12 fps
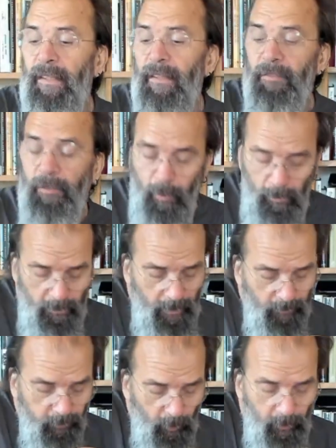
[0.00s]

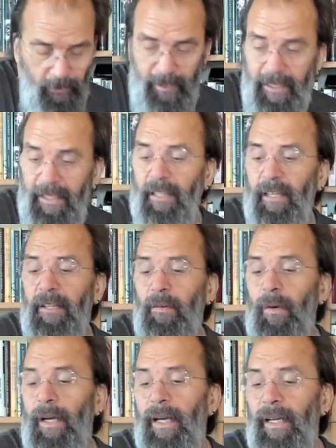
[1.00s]
Florentine
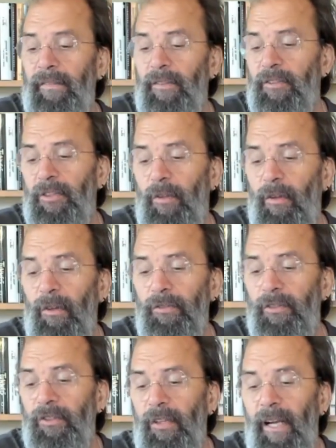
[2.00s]
cutaway and the scroll
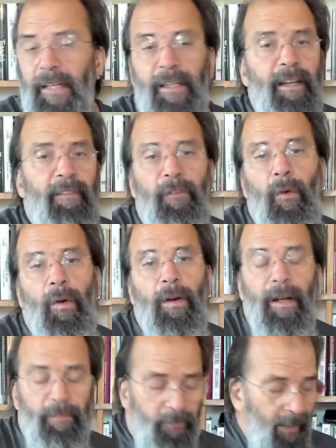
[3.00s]
just like an F4
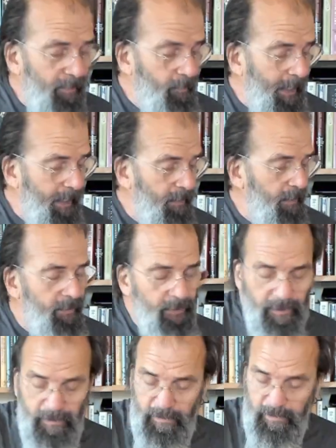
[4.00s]
or F5 mandolin.
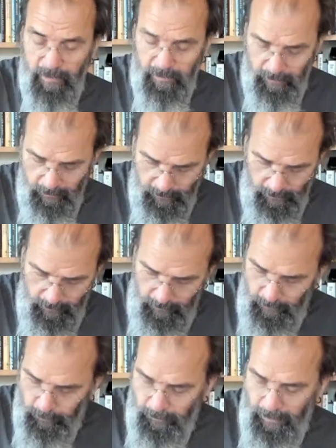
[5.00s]

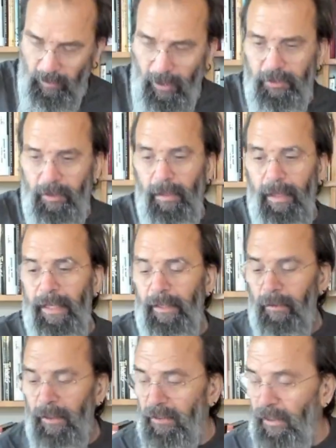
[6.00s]
It's also an
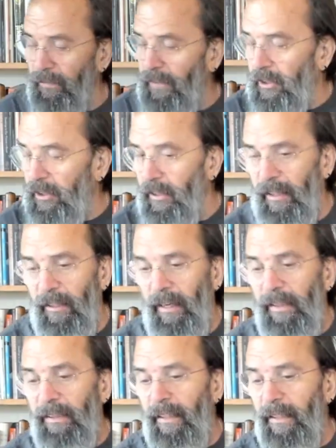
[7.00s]
interesting feature here,
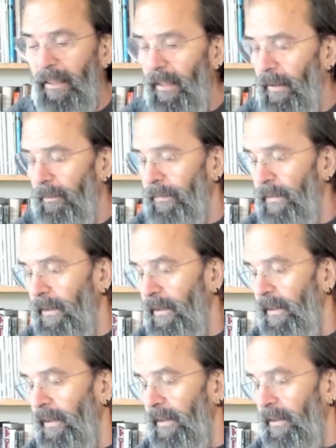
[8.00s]
I think. A
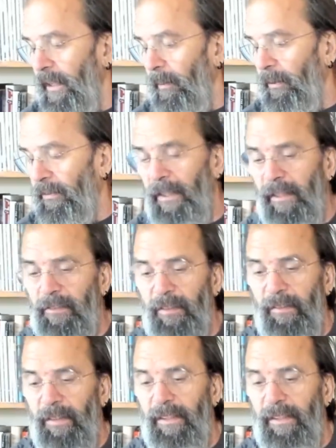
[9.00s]
couple of things on the